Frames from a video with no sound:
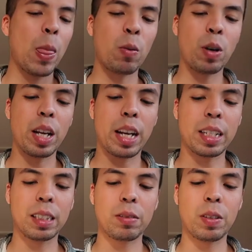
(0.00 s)
Really
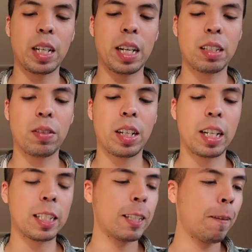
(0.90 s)
nice. Really nice. Really
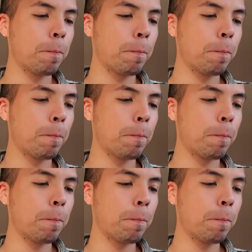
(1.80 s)
nice.